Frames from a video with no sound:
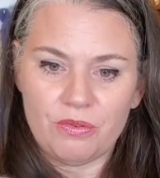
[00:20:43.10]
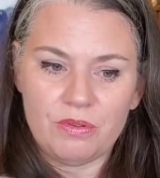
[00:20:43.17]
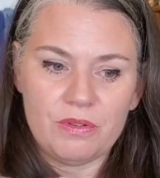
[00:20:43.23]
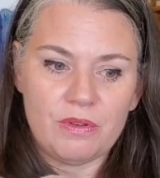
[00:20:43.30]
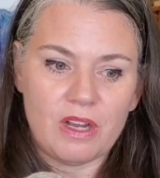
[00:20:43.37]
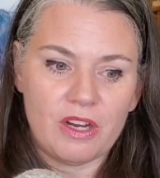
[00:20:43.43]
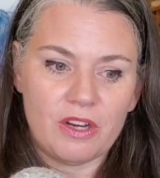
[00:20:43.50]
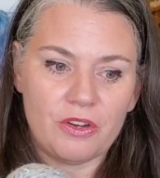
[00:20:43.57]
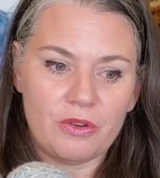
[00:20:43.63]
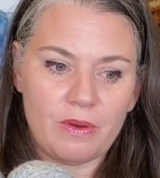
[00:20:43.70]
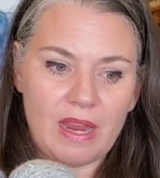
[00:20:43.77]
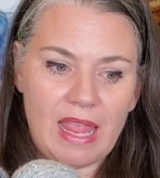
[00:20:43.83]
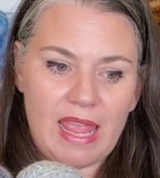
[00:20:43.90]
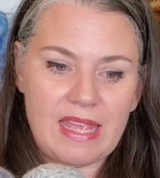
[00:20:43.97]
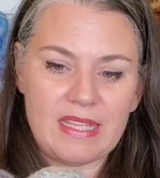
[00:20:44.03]
through our
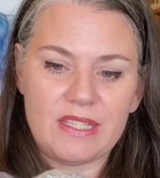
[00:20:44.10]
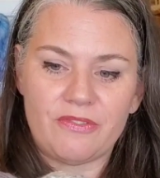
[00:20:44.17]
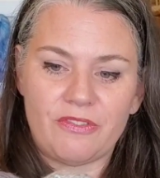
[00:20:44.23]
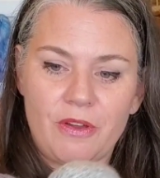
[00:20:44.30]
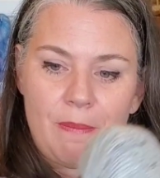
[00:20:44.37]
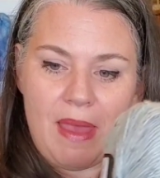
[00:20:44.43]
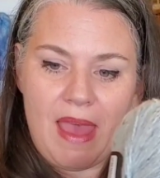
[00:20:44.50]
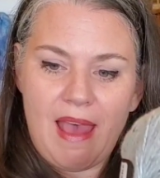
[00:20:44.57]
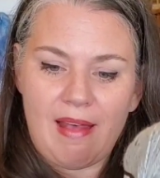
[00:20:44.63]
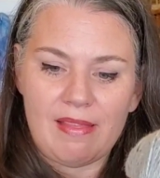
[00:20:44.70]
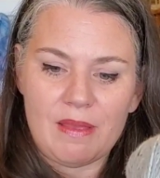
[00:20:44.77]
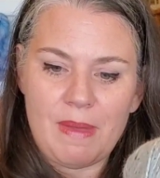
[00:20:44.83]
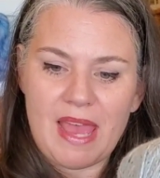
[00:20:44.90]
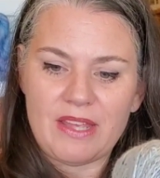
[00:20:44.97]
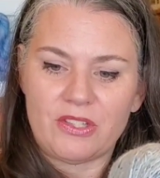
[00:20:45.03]
grays from
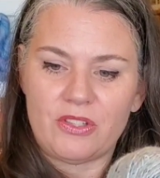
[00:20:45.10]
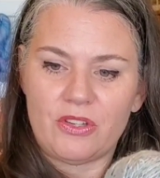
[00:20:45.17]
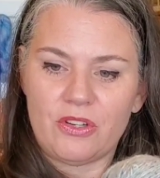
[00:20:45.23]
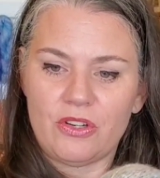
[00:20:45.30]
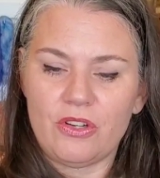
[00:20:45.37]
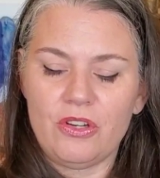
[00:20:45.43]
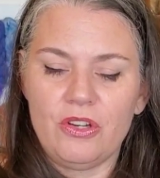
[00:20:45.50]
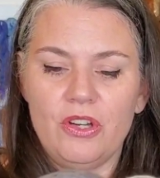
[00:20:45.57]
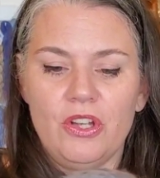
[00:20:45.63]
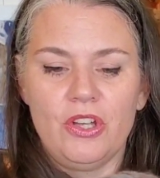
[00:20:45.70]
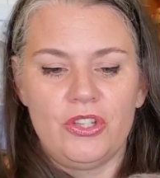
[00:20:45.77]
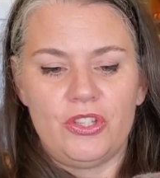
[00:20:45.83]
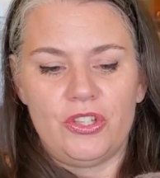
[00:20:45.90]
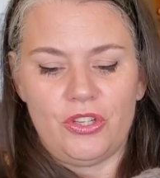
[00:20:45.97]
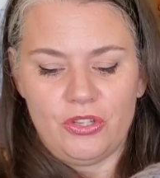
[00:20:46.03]
alabaster
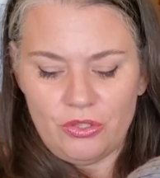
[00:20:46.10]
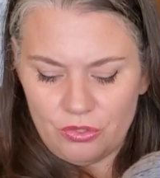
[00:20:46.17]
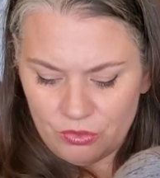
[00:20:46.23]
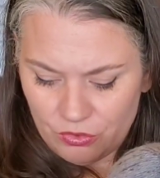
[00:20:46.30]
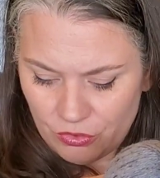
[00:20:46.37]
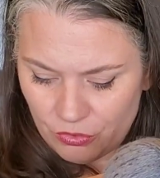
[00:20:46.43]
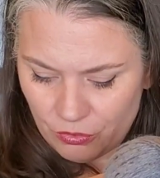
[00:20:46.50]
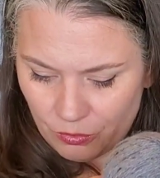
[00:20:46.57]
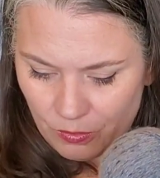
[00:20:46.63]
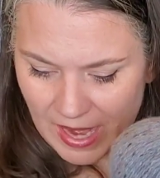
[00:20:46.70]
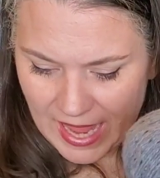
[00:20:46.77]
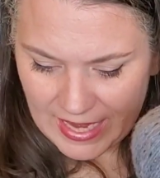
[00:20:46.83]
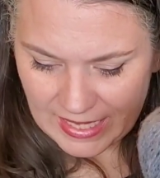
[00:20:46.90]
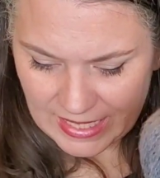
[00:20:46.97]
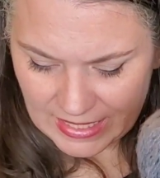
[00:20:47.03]
to
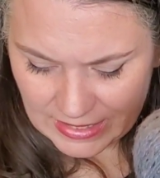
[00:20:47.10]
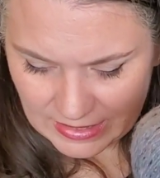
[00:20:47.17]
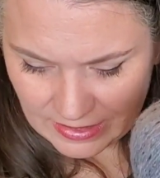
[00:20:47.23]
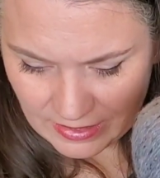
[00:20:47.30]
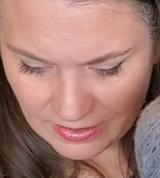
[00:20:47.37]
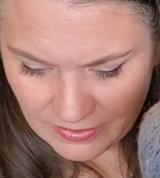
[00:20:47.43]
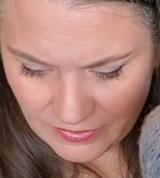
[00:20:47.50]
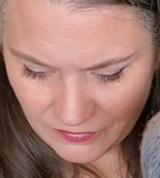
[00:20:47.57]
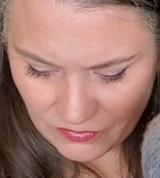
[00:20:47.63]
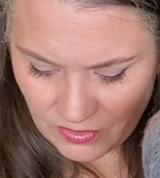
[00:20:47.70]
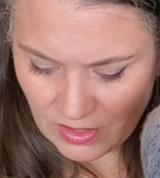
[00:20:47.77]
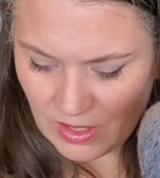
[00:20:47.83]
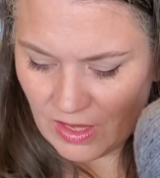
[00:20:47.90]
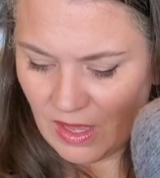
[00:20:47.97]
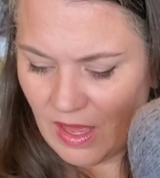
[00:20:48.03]
granite
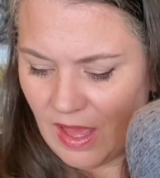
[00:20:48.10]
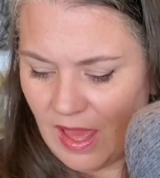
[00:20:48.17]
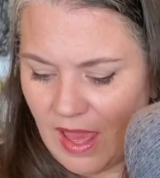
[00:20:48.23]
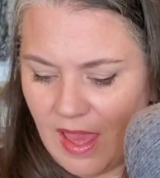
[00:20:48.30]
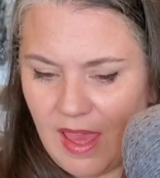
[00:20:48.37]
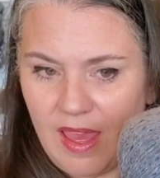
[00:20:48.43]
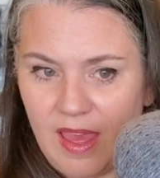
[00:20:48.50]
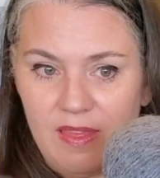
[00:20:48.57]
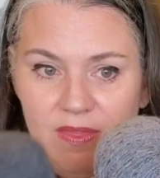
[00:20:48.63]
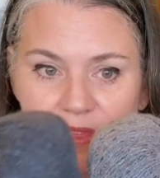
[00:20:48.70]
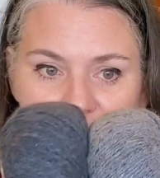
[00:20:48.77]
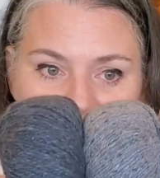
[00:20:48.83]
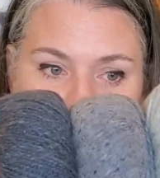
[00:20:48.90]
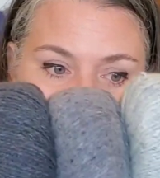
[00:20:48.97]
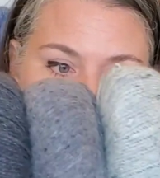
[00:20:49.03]
and then